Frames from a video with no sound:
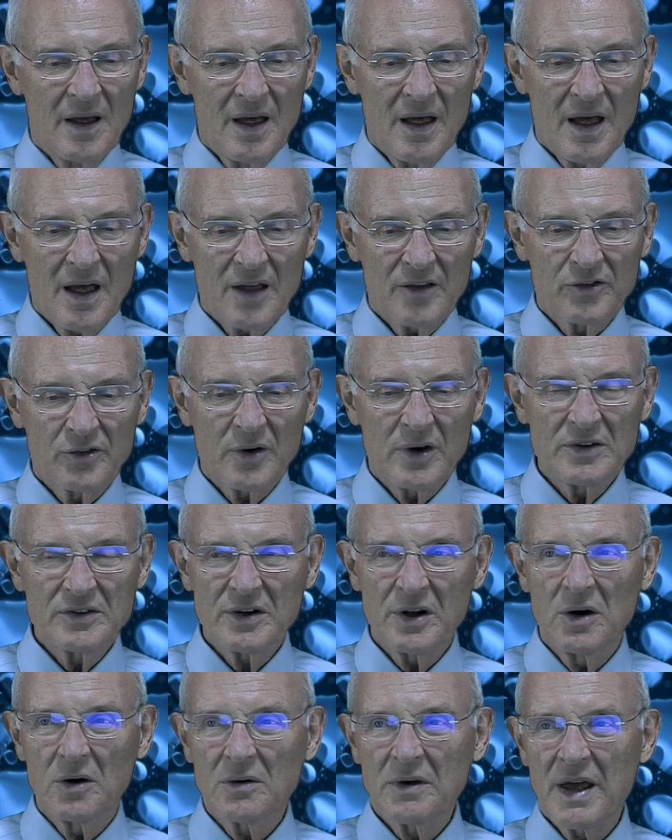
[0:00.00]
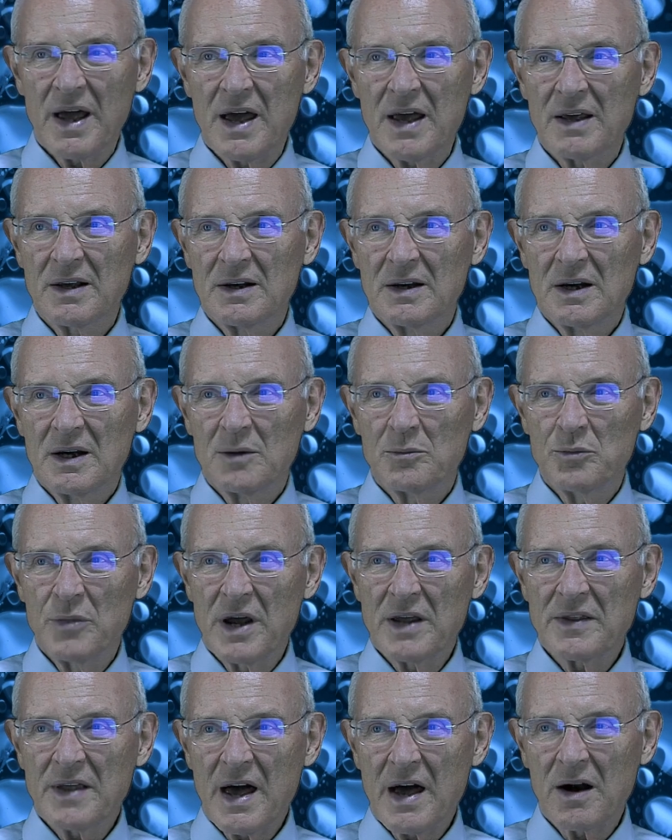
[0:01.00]
And so he said, okay,
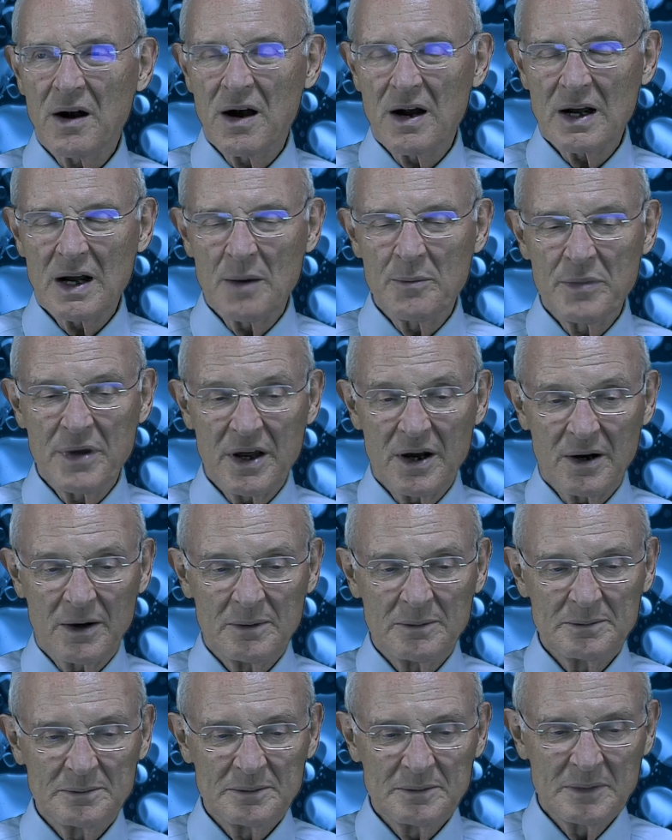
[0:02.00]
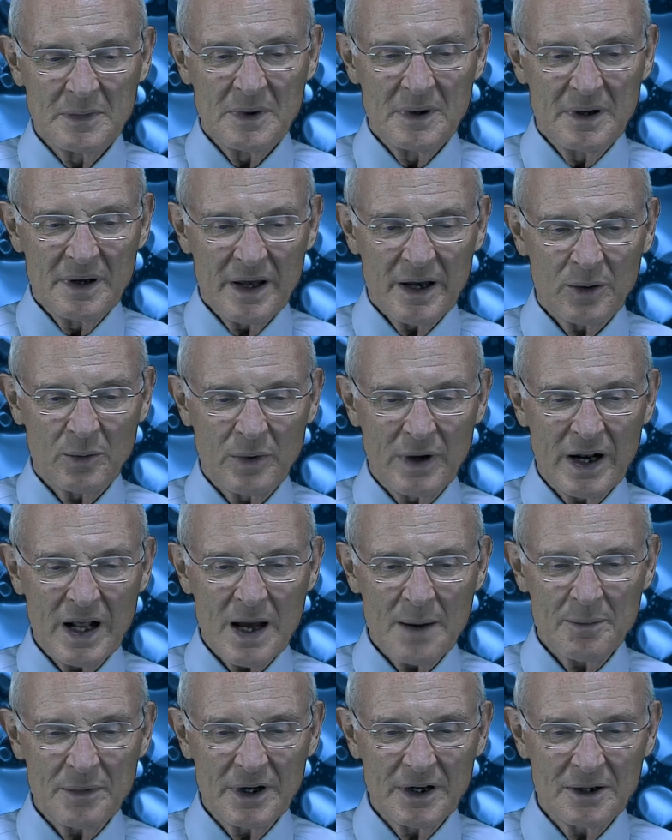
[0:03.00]
bring that Ark up here. And what
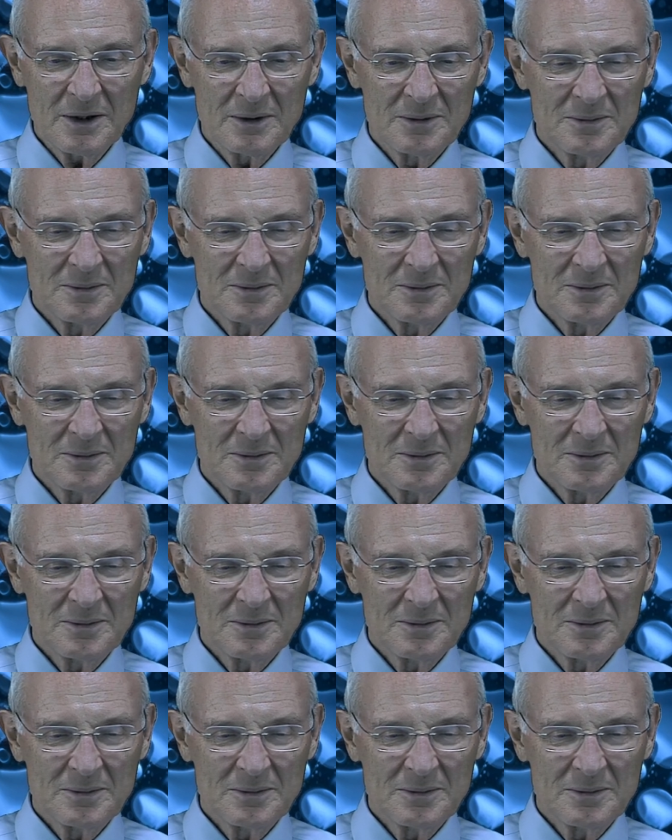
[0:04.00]
happened?